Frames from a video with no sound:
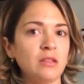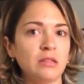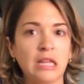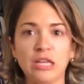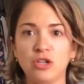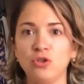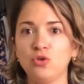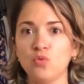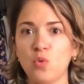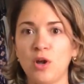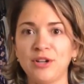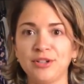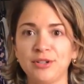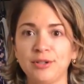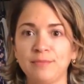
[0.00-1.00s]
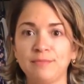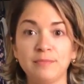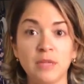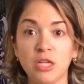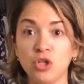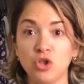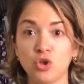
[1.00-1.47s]
like you want
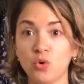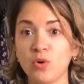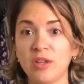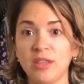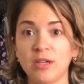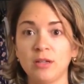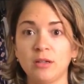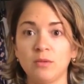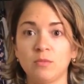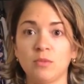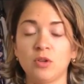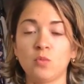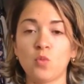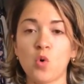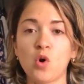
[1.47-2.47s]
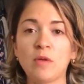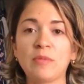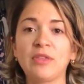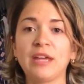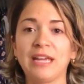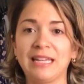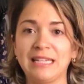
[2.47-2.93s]
to enjoy the
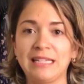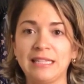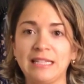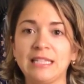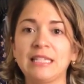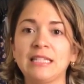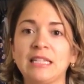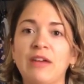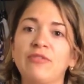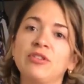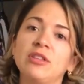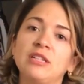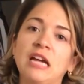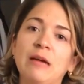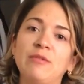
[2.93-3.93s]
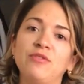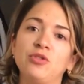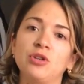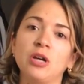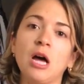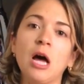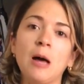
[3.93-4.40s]
warmth, like this is definitely the time of
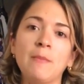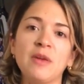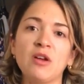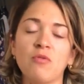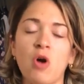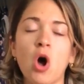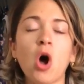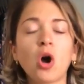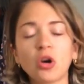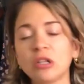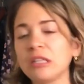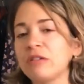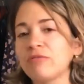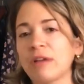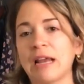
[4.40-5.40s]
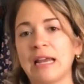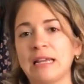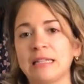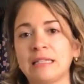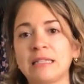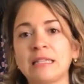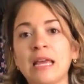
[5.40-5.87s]
year to come. It hardly
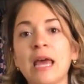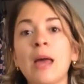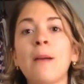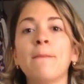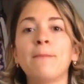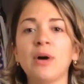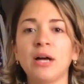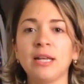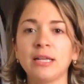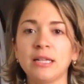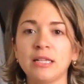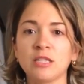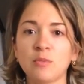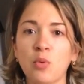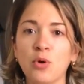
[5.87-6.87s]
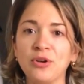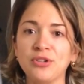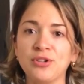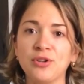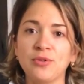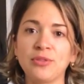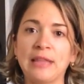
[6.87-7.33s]
rains, but it's
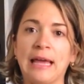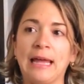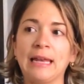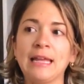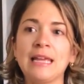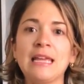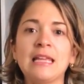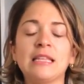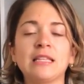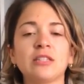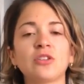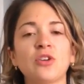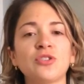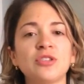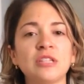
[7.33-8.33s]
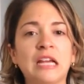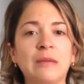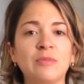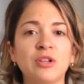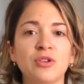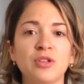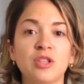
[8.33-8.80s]
important to note that this is also the
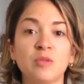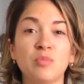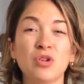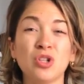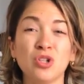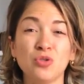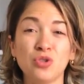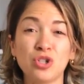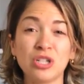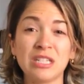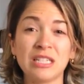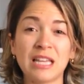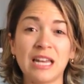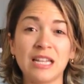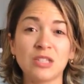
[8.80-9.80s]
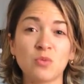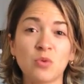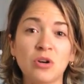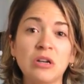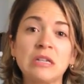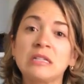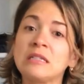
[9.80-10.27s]
time of year that the pollution is at its
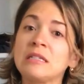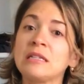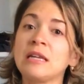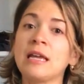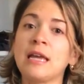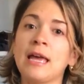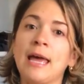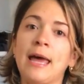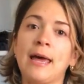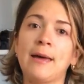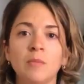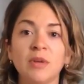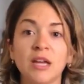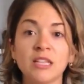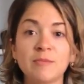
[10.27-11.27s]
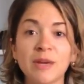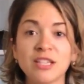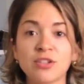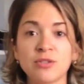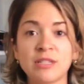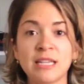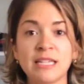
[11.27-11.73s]
worst. Because
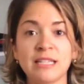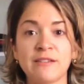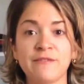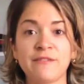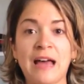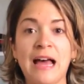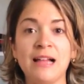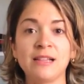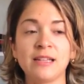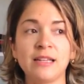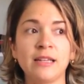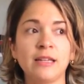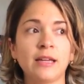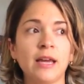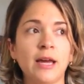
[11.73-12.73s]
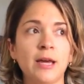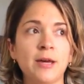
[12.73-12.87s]
Mexico City is in a valley,